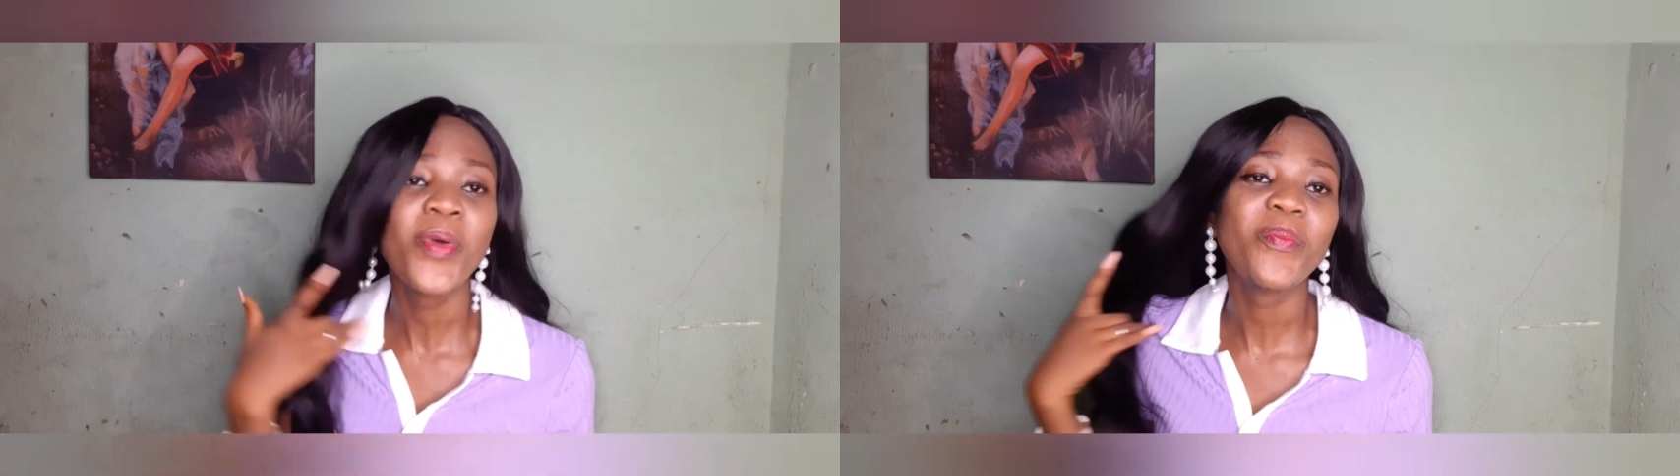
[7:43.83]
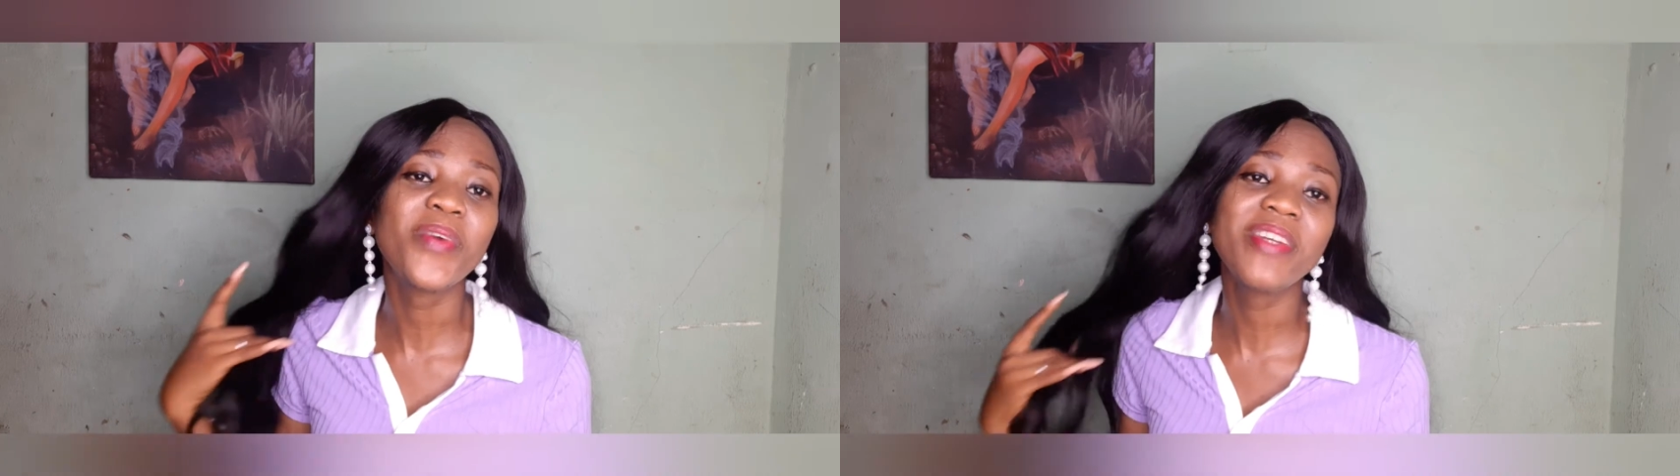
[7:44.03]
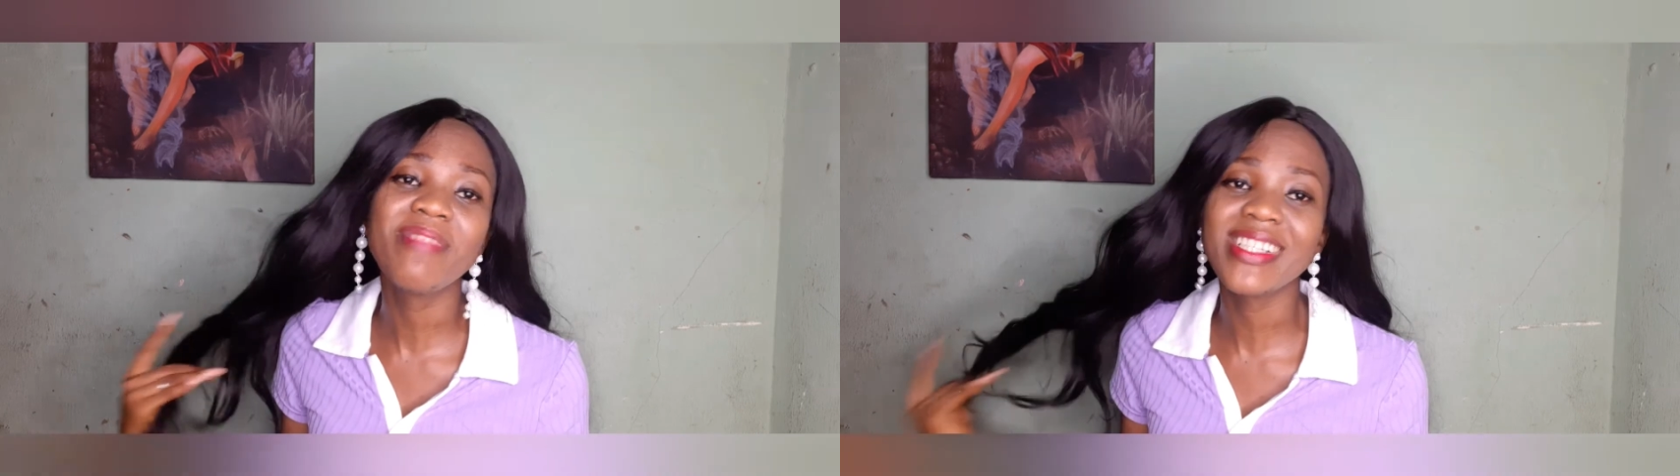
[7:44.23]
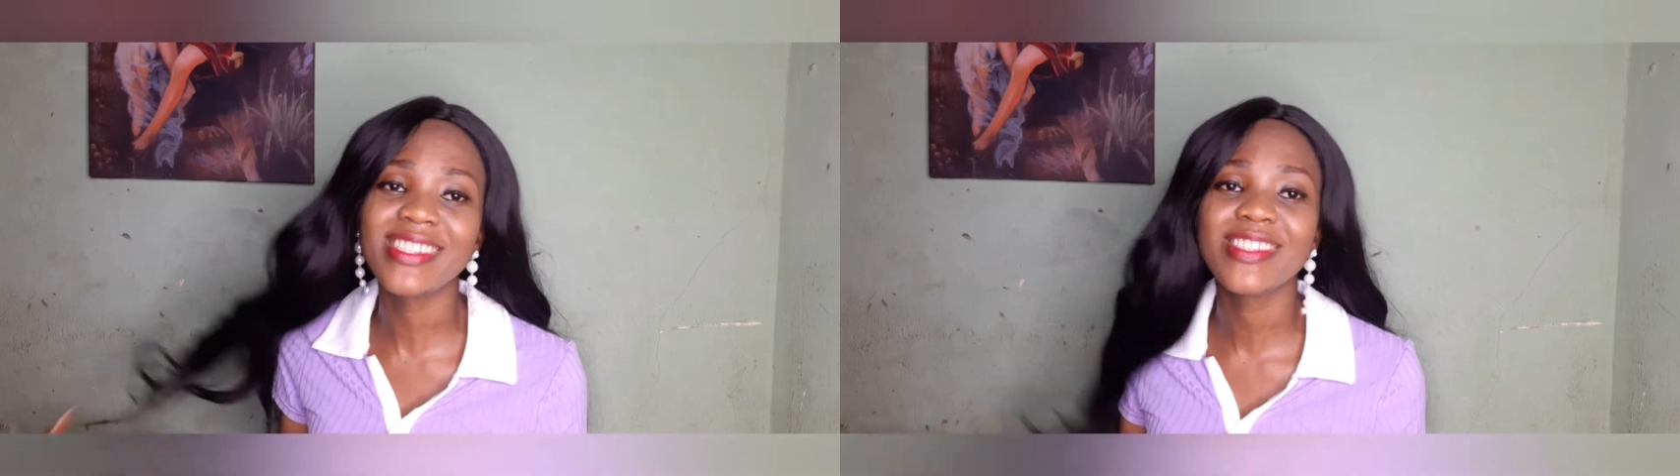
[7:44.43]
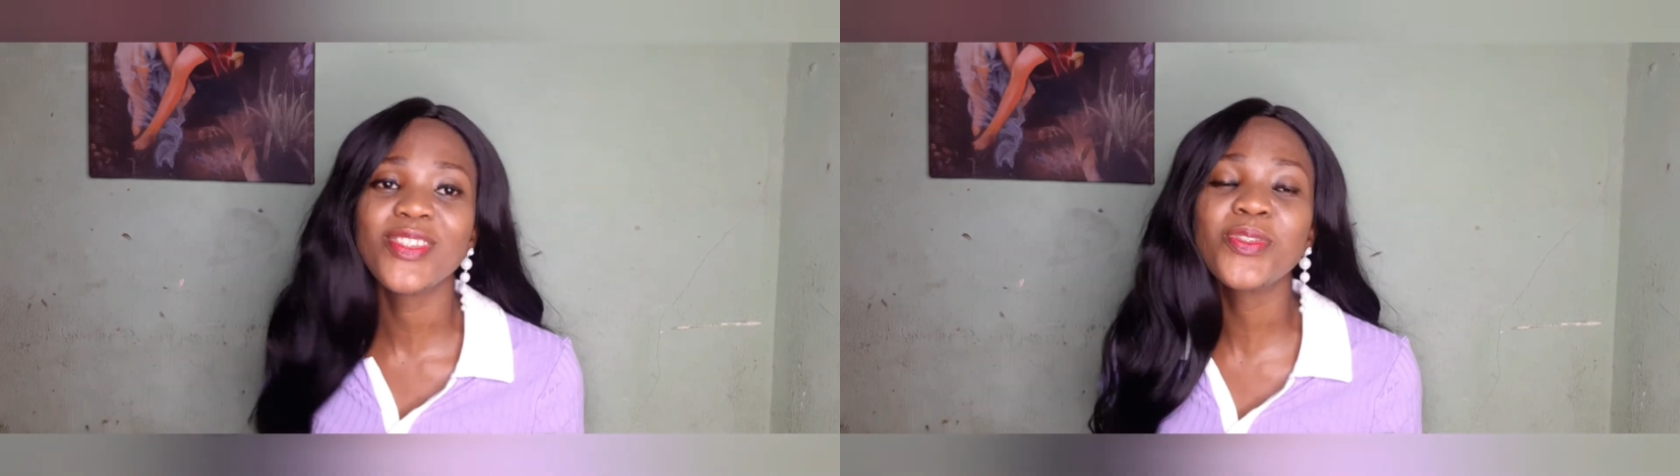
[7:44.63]
But
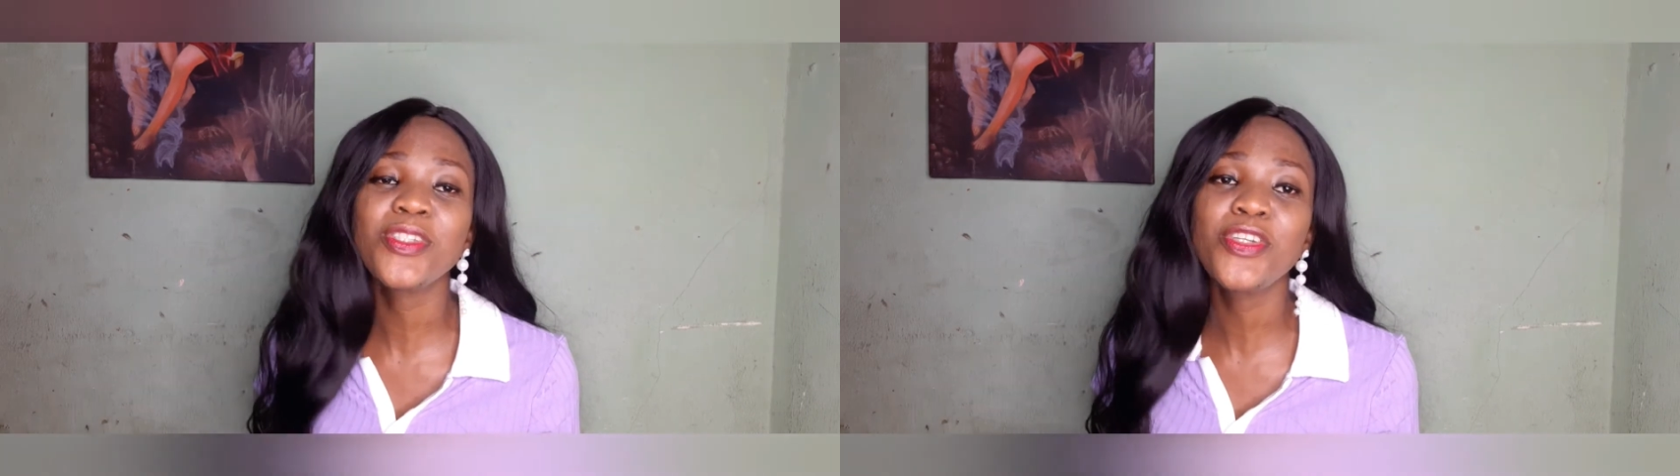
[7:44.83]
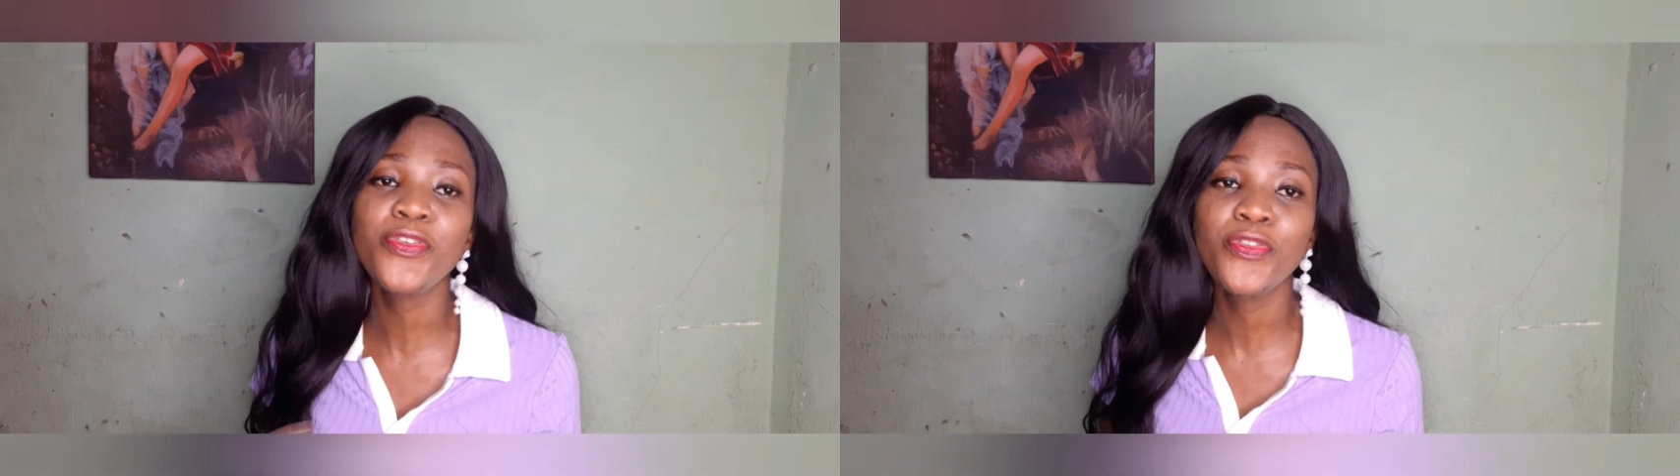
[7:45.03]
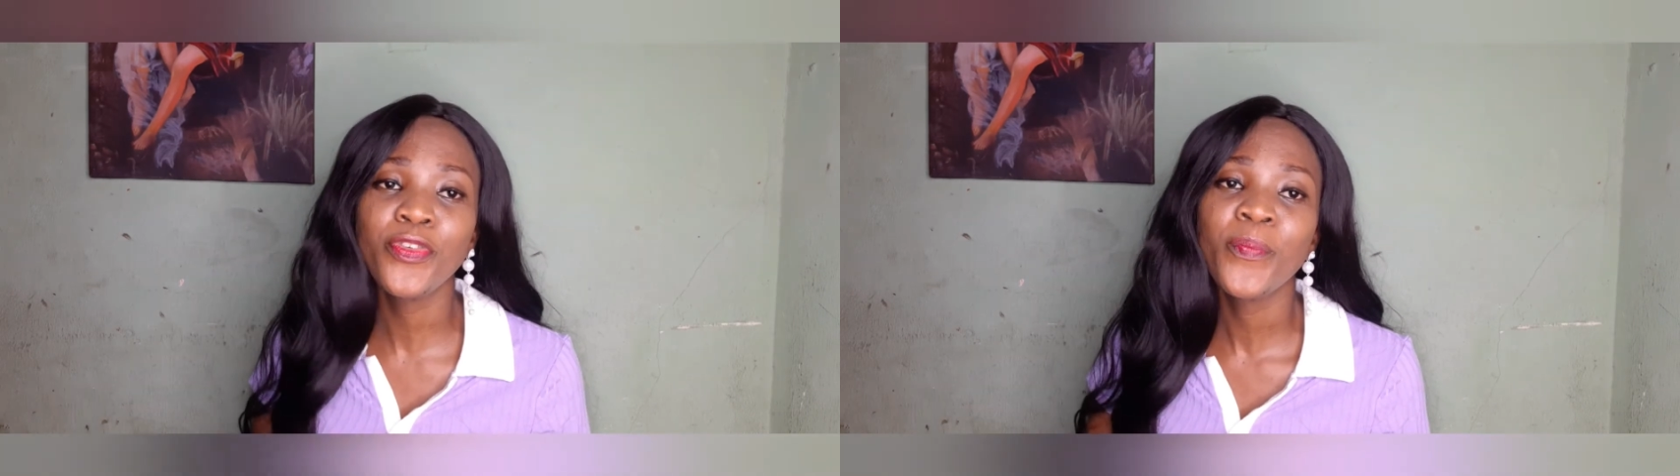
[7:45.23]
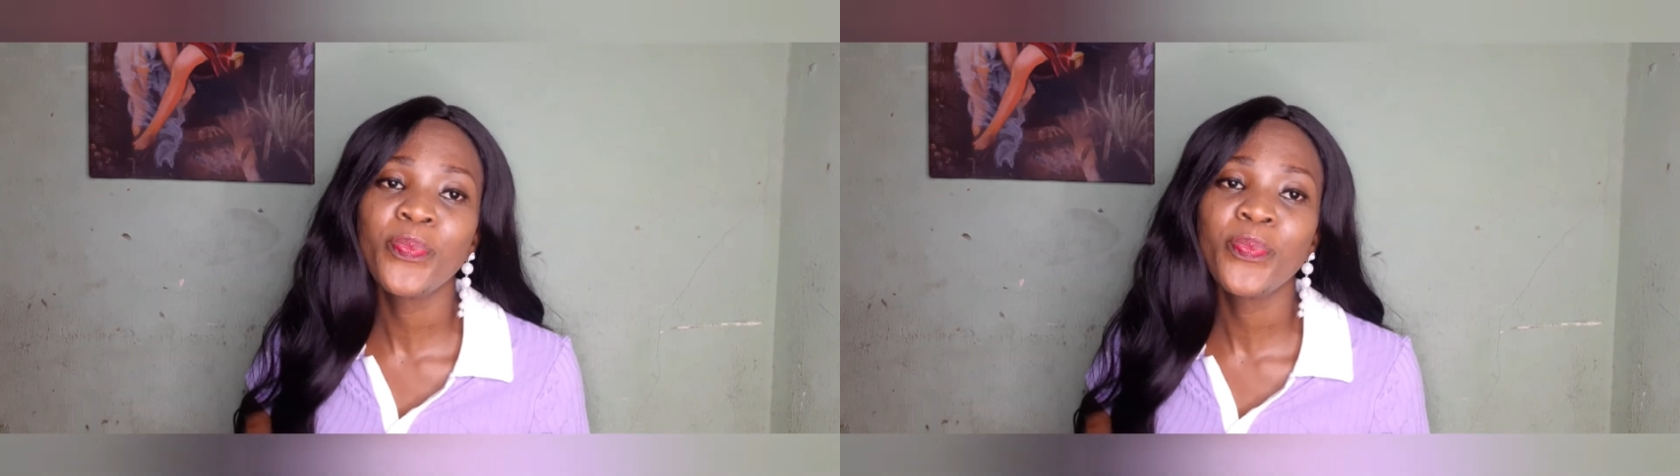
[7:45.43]
imagine, so if